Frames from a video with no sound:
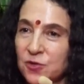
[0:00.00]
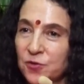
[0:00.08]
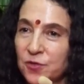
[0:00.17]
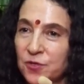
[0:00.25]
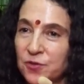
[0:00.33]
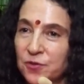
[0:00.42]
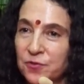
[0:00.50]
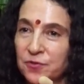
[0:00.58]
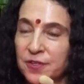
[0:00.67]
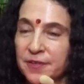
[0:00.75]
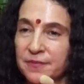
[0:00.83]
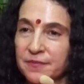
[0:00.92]

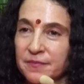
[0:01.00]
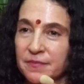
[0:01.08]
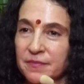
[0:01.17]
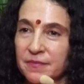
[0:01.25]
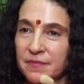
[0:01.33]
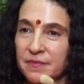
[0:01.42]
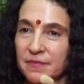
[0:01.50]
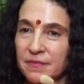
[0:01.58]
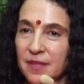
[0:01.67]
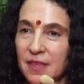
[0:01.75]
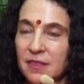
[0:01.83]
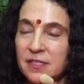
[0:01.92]
groove,
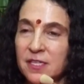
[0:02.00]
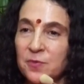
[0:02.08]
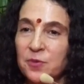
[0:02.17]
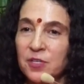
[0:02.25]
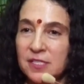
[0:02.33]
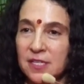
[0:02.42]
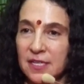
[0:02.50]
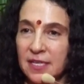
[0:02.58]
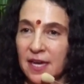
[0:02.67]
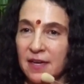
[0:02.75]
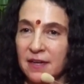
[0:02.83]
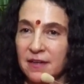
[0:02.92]
the deeper it's going
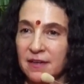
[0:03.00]
to get.